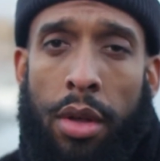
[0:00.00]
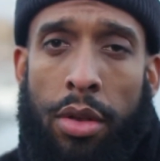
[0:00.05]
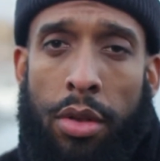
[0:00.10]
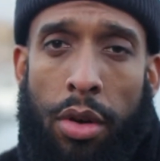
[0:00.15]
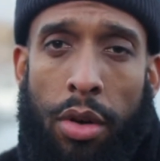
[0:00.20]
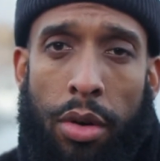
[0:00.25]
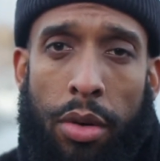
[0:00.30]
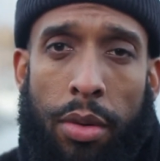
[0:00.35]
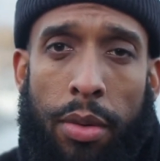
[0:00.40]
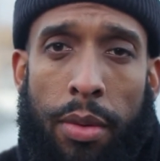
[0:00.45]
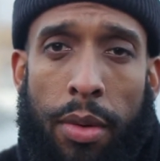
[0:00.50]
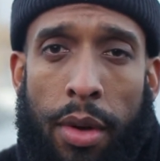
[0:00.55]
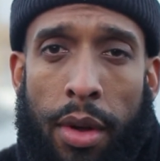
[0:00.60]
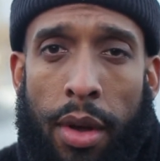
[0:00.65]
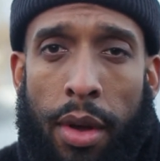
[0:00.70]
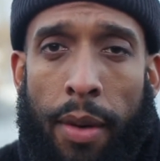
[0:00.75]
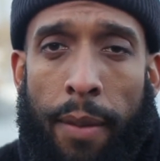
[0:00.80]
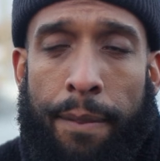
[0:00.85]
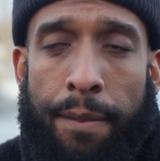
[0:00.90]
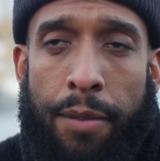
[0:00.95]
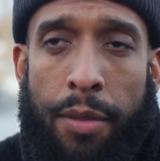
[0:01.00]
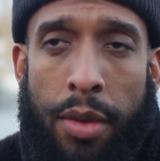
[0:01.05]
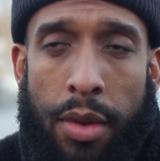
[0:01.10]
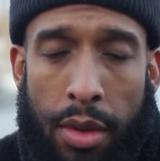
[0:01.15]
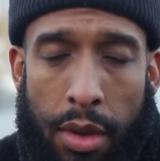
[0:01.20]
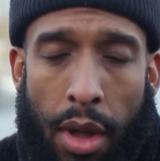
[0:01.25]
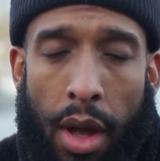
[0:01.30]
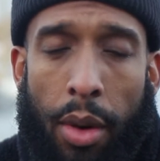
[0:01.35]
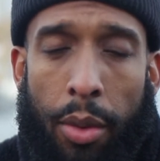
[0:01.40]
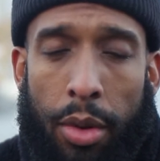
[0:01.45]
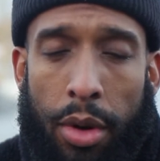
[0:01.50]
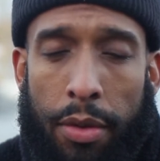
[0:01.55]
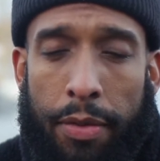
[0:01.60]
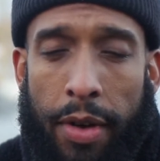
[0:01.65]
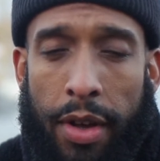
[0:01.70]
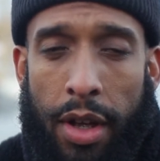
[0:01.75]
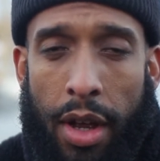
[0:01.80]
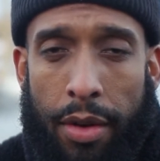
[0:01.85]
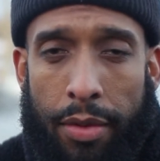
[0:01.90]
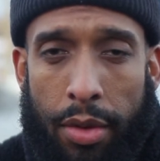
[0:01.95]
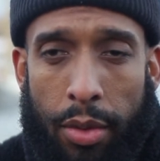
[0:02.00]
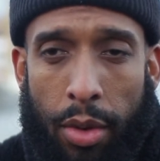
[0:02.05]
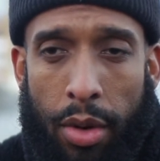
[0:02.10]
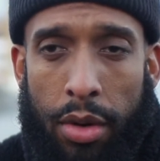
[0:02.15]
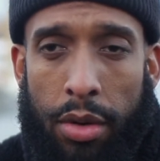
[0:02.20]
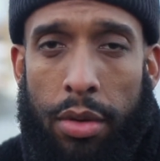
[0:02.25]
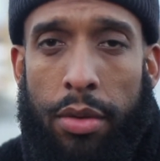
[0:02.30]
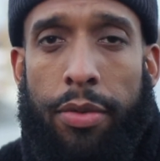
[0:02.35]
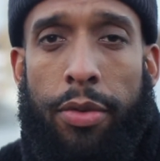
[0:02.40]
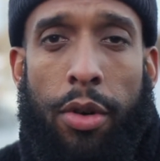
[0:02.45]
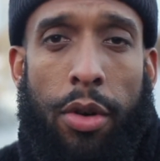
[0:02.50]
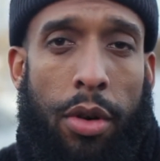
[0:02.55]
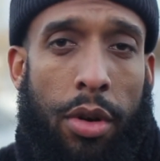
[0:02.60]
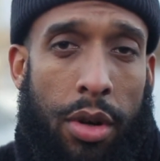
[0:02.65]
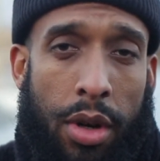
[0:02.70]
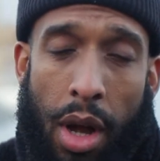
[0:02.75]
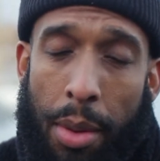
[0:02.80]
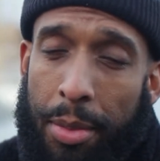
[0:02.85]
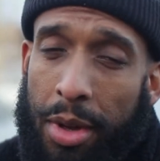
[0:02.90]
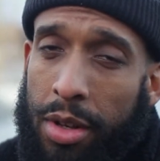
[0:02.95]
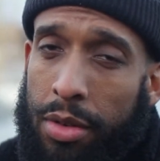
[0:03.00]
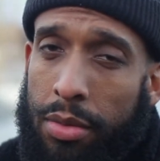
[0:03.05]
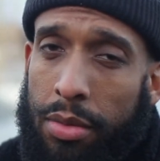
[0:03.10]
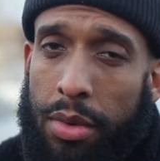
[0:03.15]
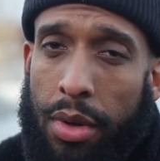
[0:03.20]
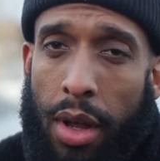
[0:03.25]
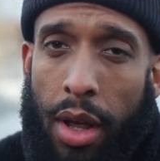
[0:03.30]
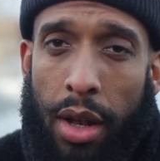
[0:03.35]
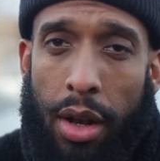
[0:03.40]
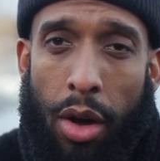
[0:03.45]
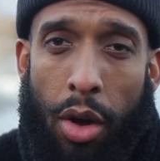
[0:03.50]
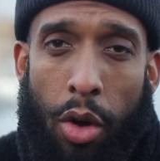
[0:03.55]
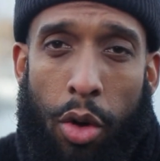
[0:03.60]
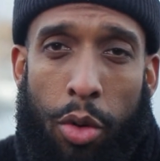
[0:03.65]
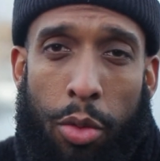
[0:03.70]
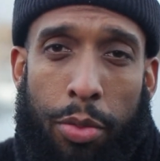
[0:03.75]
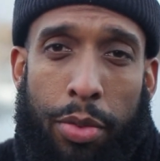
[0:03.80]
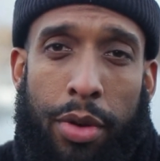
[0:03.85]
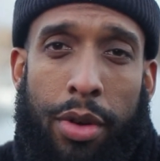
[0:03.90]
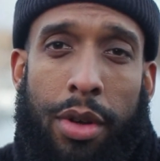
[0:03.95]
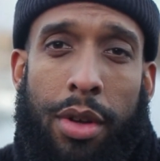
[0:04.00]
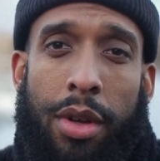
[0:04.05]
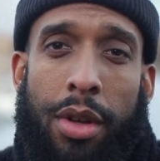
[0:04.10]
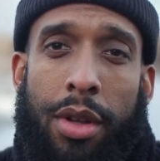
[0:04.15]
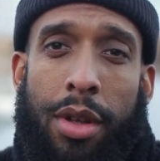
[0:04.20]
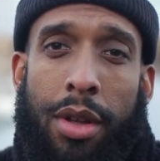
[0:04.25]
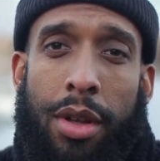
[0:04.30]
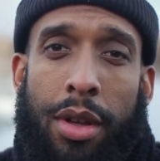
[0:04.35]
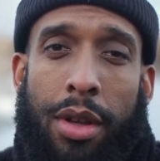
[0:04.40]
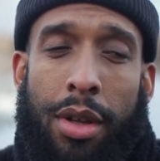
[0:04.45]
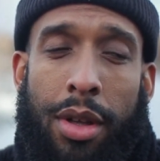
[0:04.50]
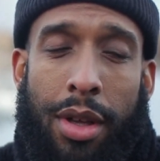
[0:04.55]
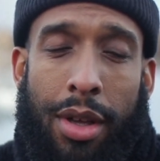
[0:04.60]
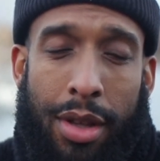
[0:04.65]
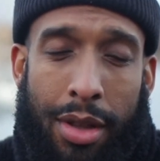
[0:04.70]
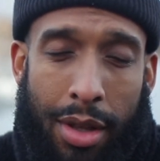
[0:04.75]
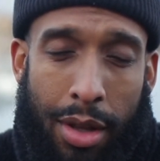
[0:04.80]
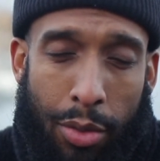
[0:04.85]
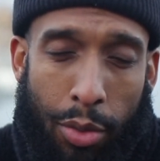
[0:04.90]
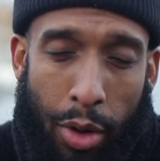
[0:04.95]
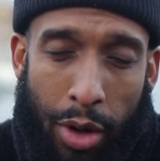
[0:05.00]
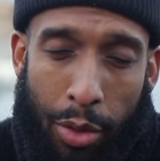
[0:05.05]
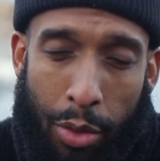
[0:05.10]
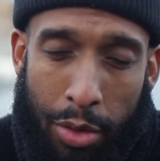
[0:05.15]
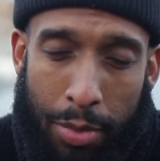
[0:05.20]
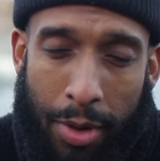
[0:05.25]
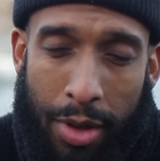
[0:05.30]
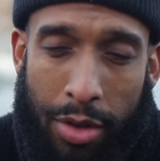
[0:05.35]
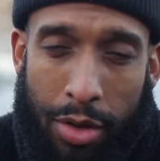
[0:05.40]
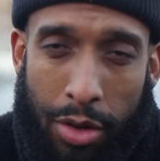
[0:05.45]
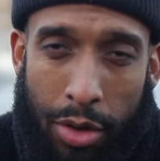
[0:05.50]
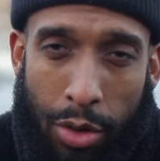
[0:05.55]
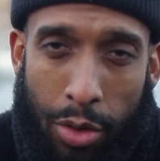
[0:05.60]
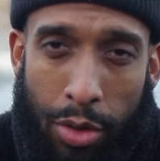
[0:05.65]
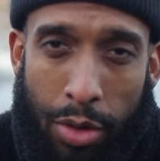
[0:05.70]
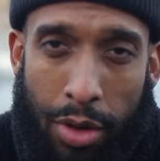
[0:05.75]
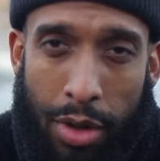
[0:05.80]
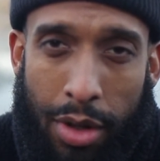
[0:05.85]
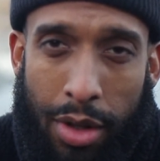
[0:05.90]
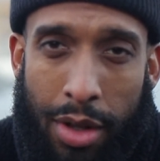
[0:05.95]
So I want to thank everyone for coming, and I hope it did what it was meant to do,